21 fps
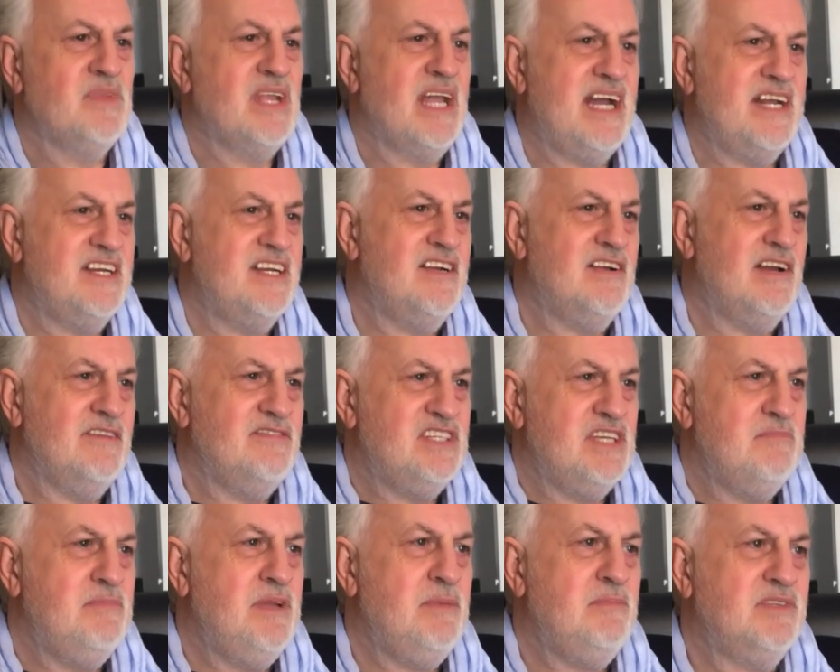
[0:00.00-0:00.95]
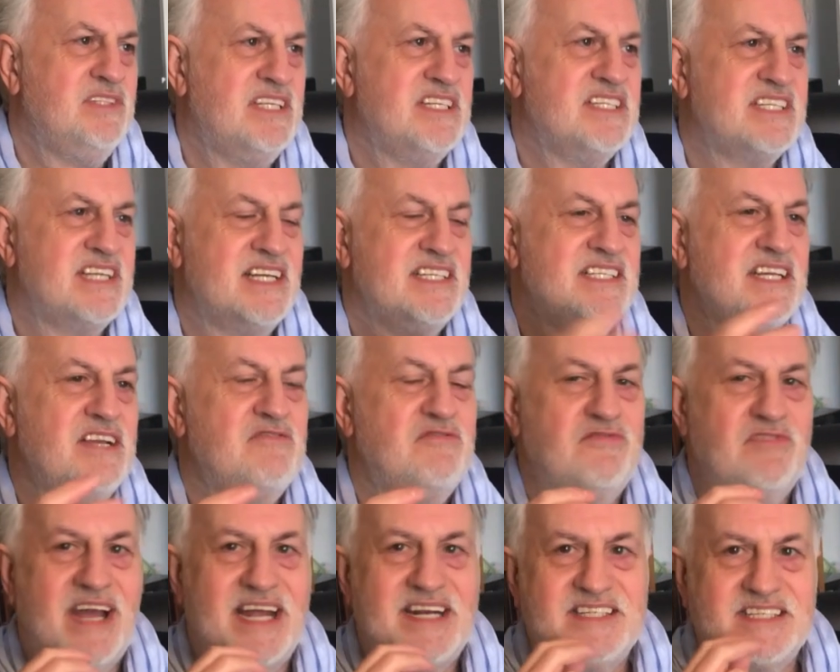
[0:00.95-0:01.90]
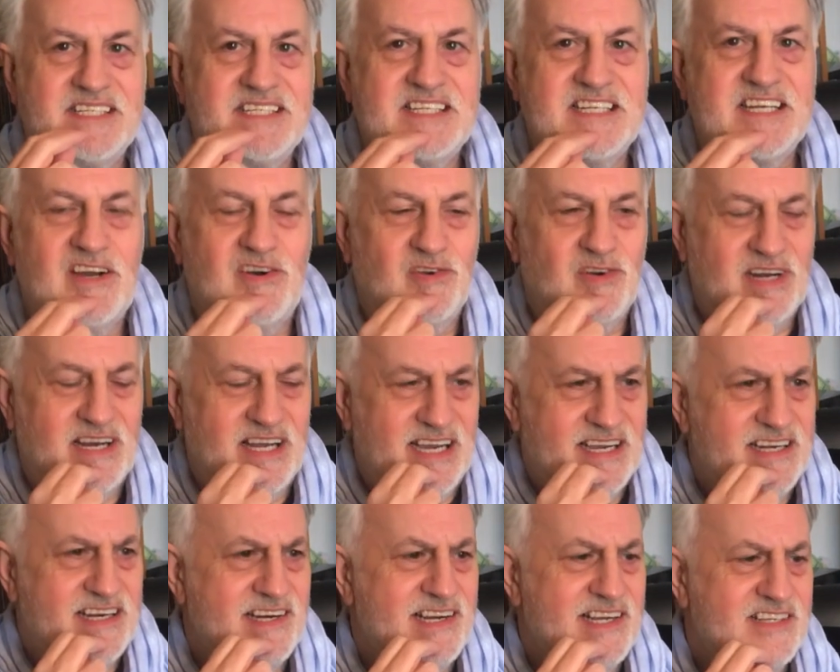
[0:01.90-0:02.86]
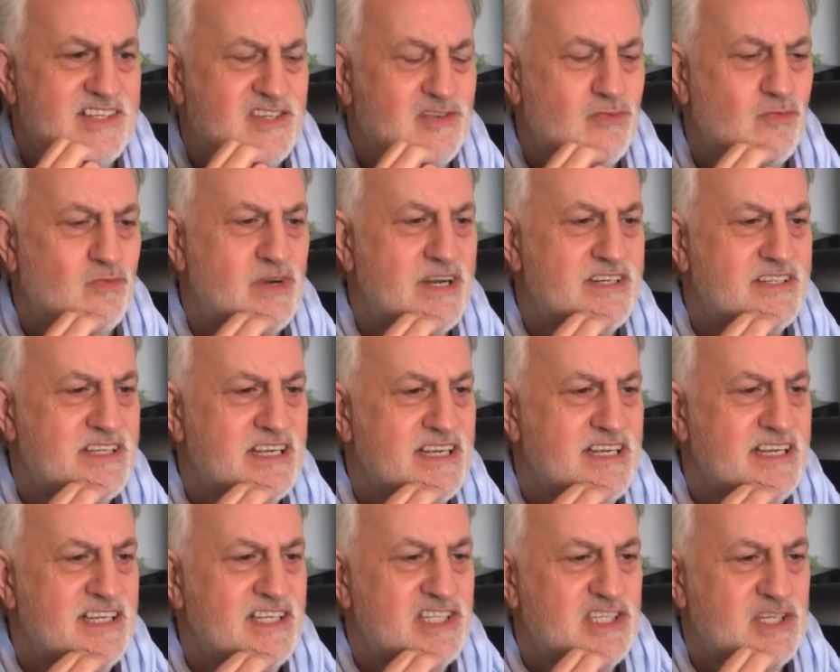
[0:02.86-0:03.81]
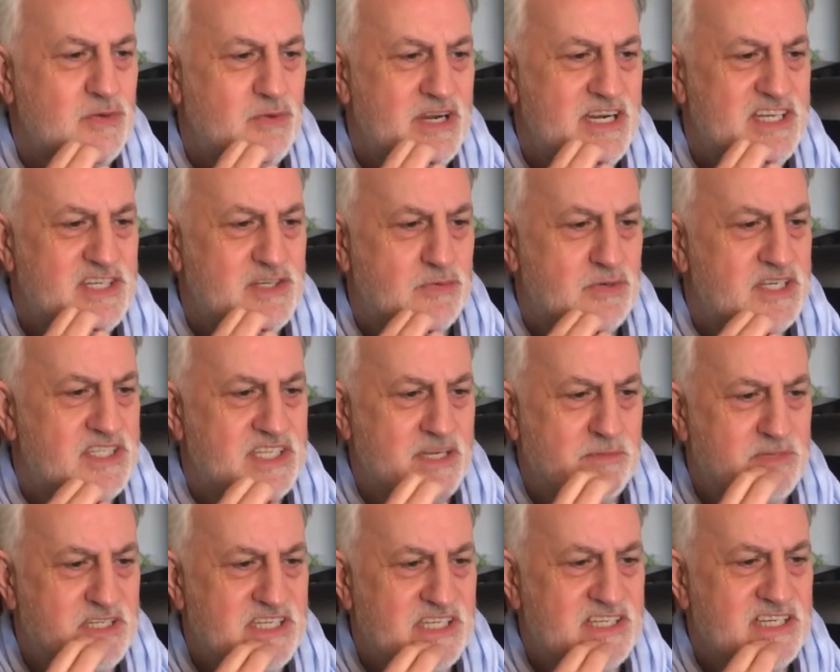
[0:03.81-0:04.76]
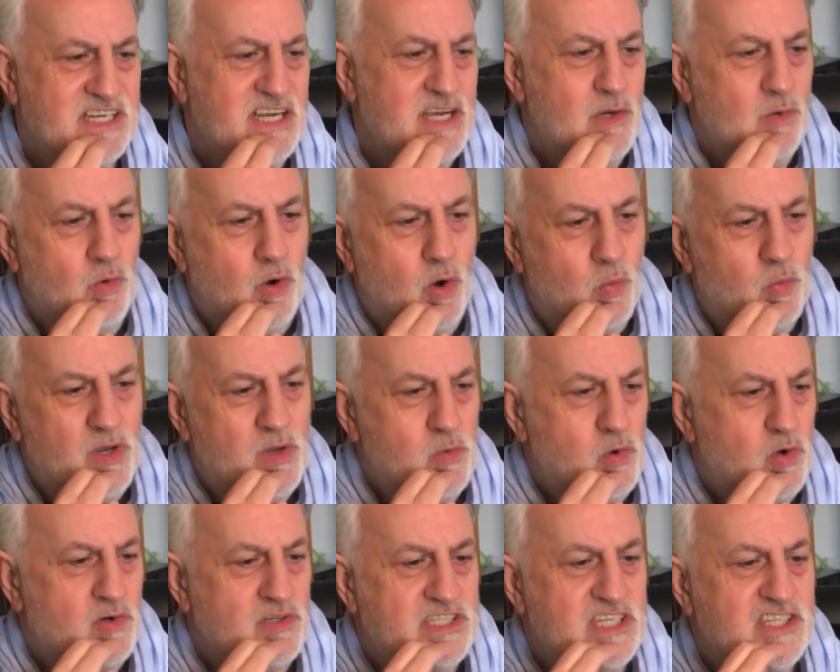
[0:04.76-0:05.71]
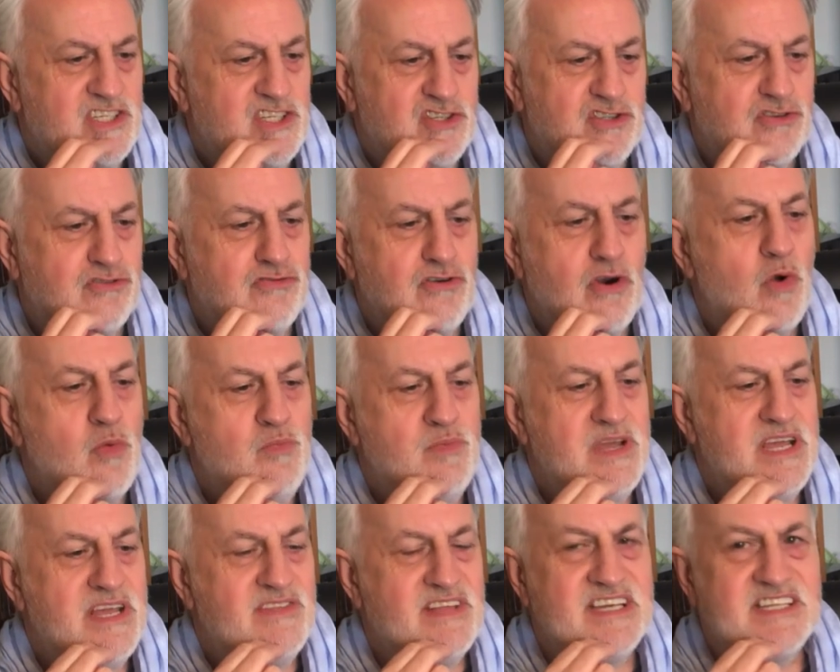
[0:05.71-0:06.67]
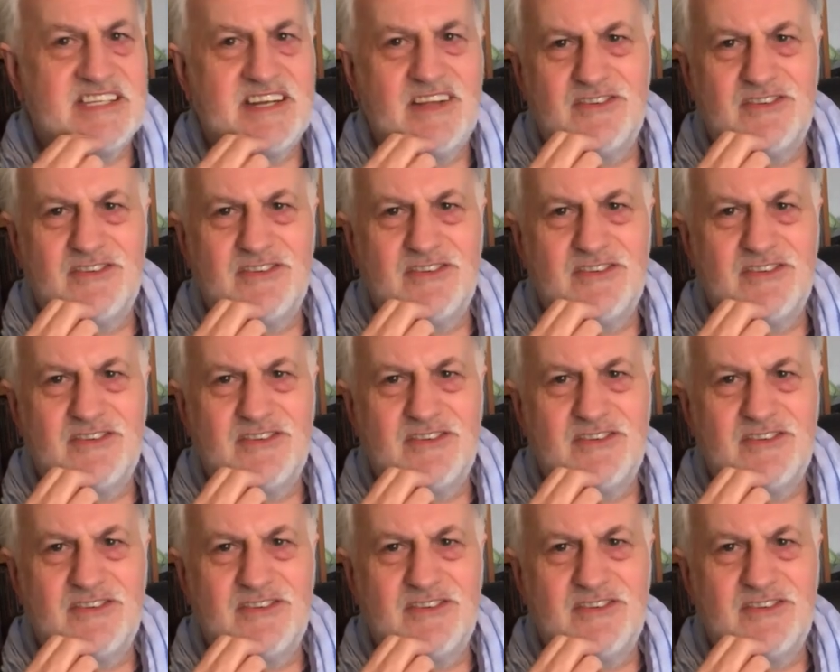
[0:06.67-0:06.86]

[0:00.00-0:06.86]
And you know, I've seen people discussing fantasy online, and I saw one tweet where somebody said, what we want is tropey this.